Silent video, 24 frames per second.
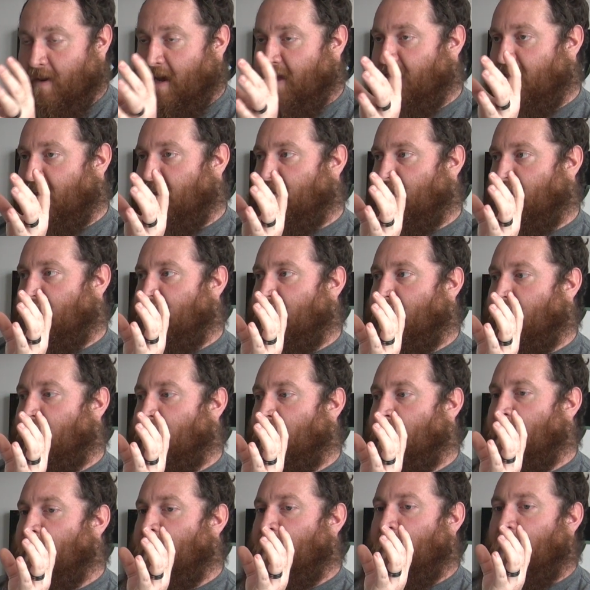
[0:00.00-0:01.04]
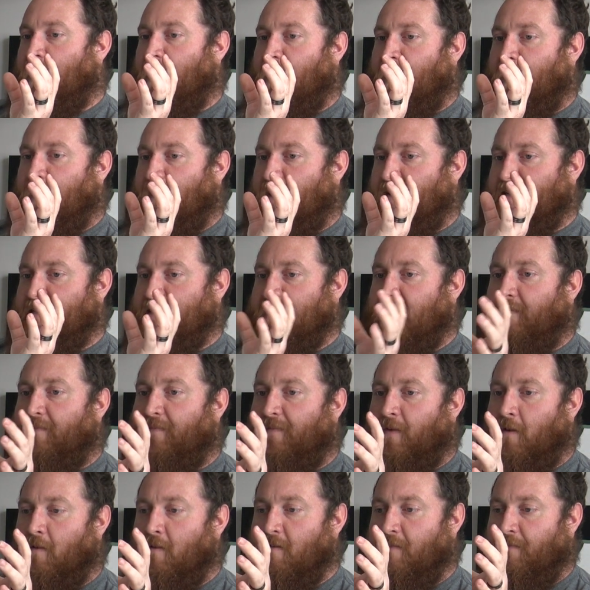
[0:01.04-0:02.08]
I think they are a step
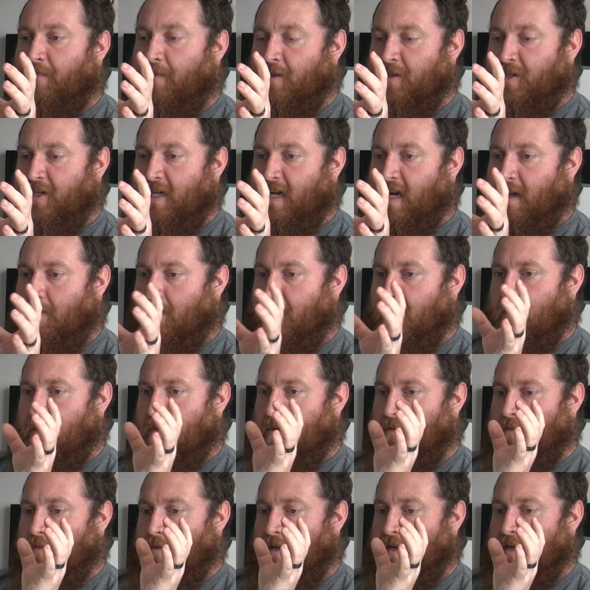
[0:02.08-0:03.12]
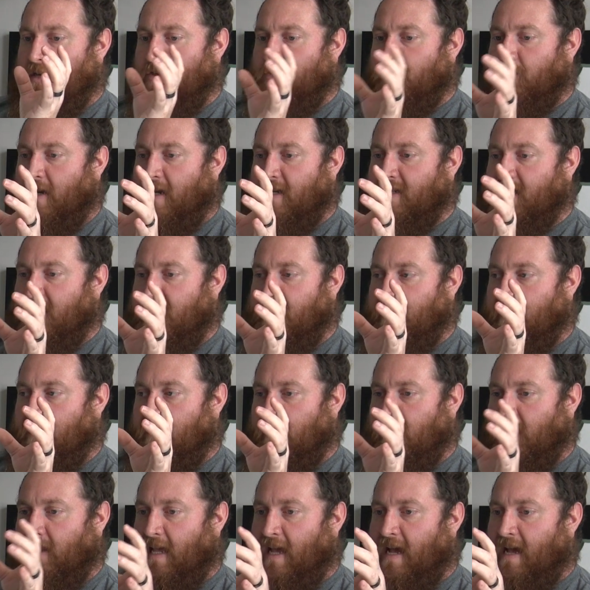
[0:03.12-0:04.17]
forward for GW in addressing a
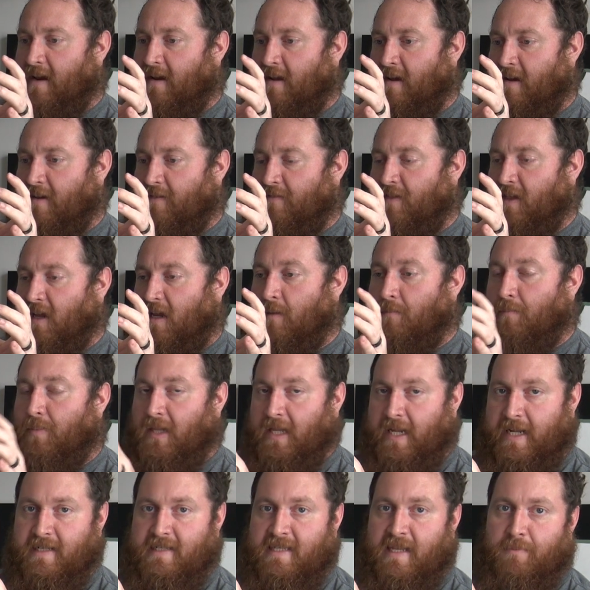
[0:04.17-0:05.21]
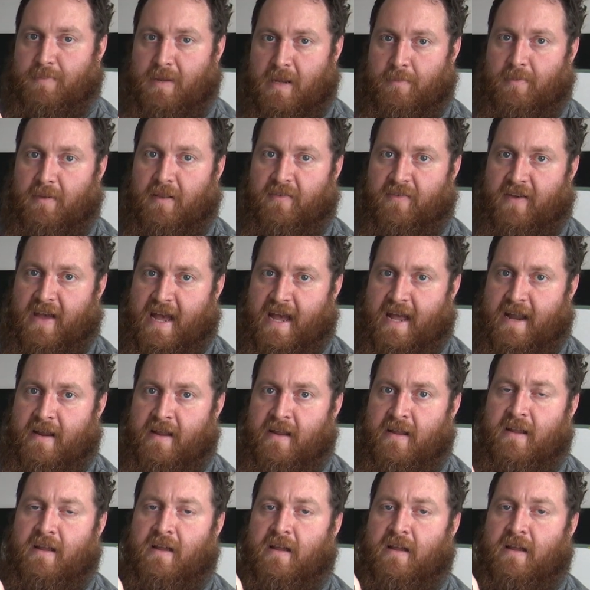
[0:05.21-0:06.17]
lot of the complaints that people have had